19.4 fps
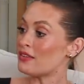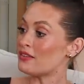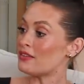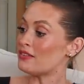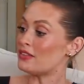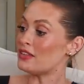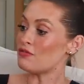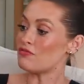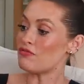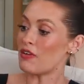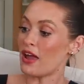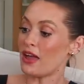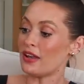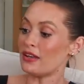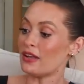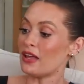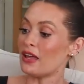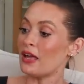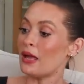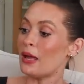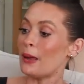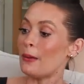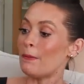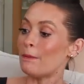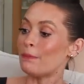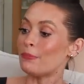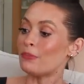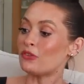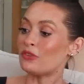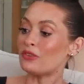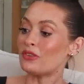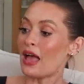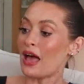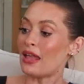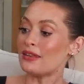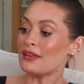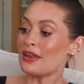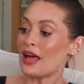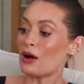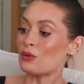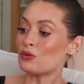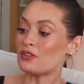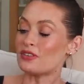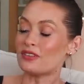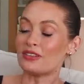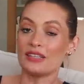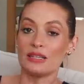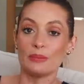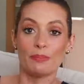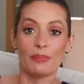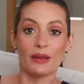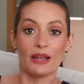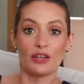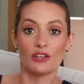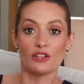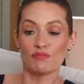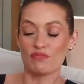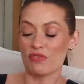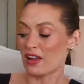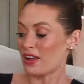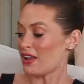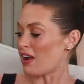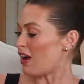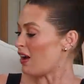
This is the Ren and um, Now to Sleep pillow spray.